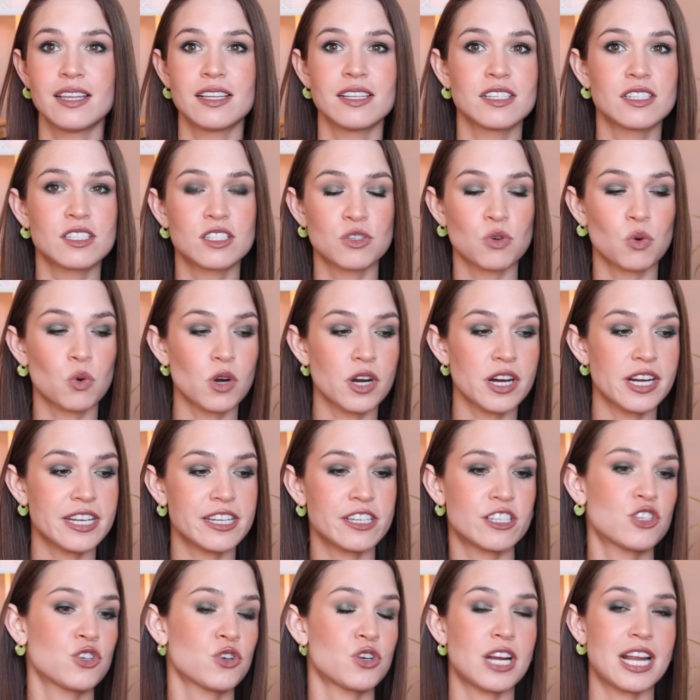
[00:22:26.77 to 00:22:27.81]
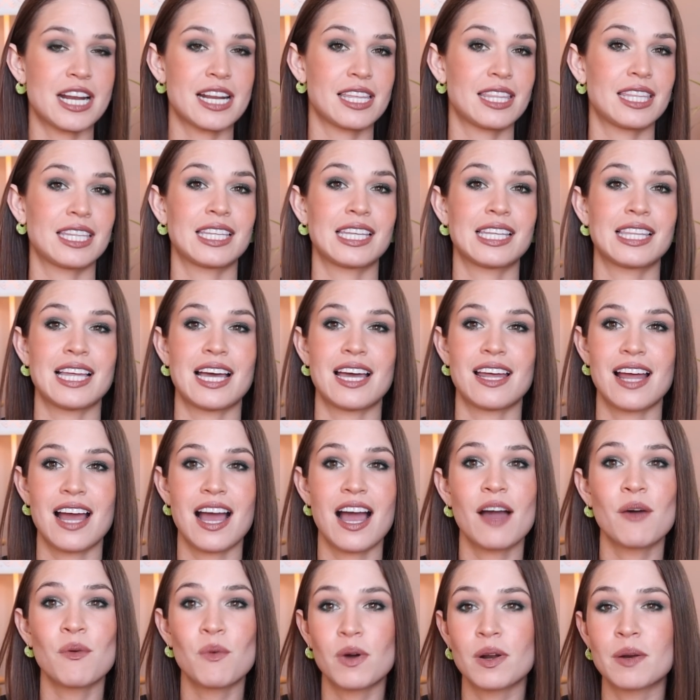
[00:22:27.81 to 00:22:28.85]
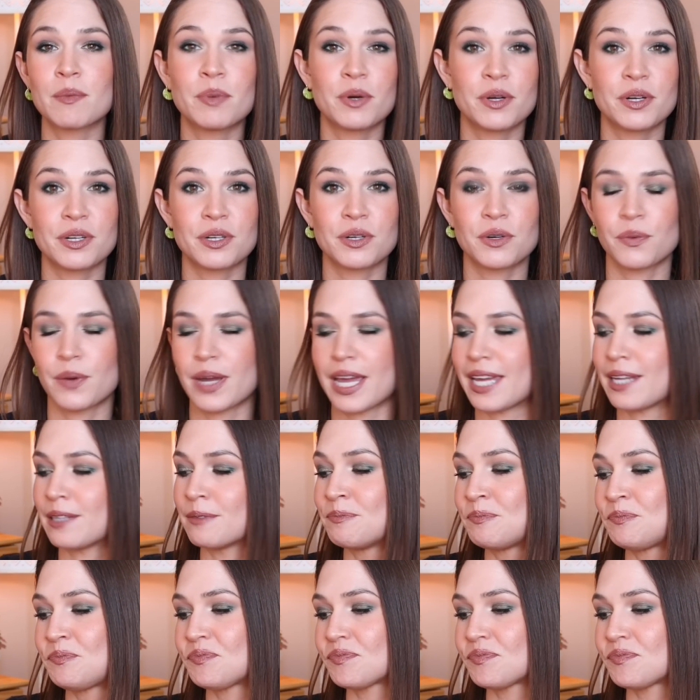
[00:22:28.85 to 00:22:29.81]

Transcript: storage or anything like that. I want to put it away.